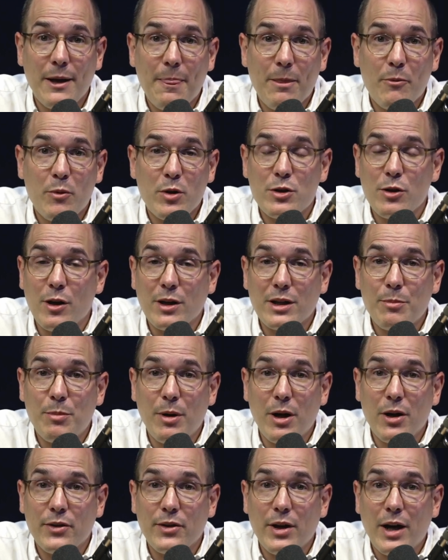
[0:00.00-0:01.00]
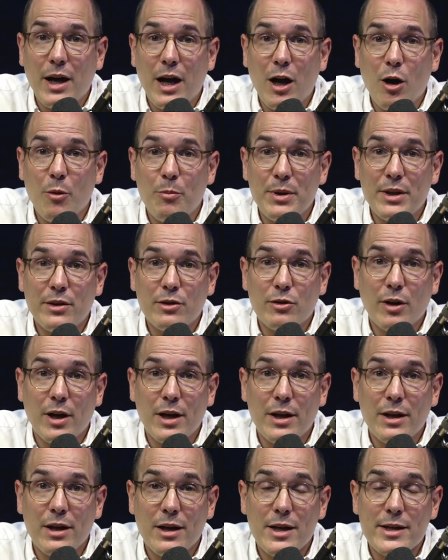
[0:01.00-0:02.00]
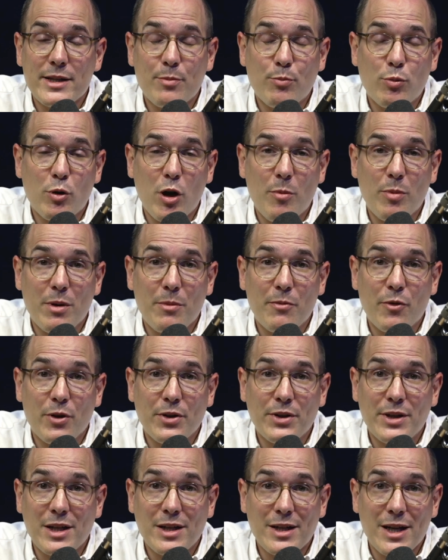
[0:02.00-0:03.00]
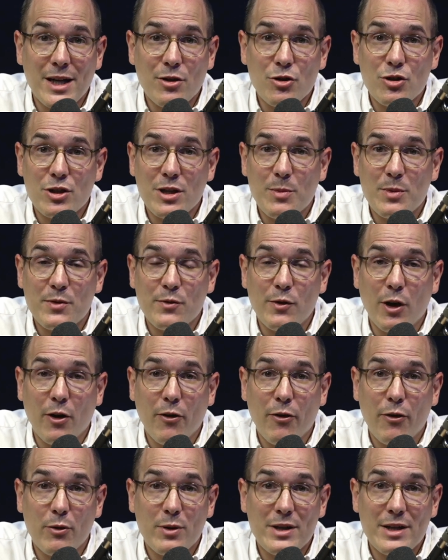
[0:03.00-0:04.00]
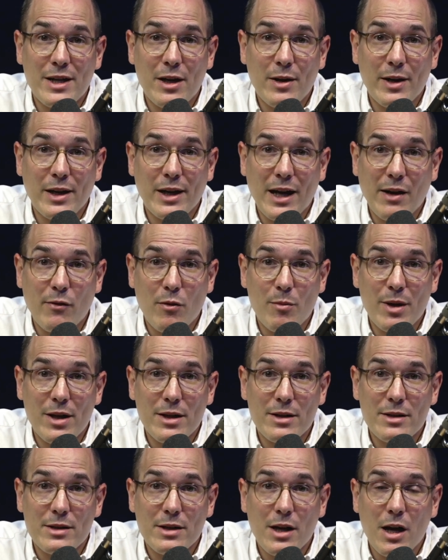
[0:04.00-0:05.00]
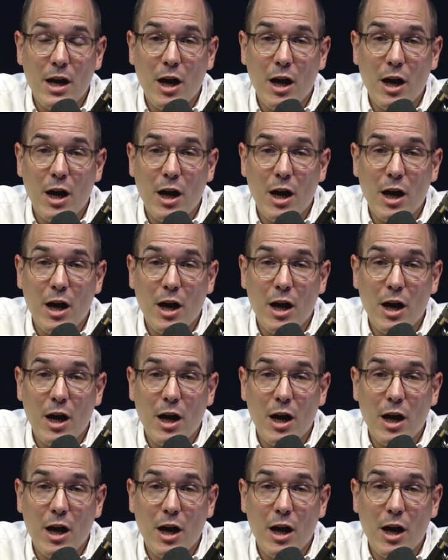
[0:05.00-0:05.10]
We talked about how Bitcoin is a problem for dictatorships, for authoritarian governments,